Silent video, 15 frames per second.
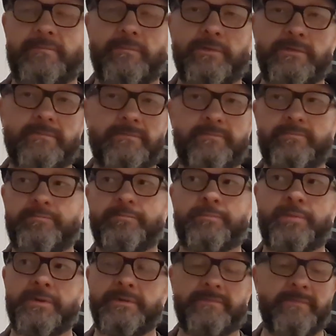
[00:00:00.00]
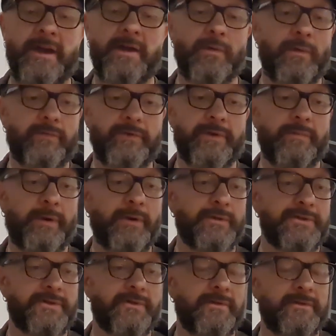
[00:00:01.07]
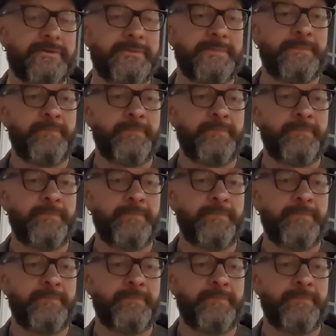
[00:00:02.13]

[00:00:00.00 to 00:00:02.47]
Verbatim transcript: would put that over your poster on you.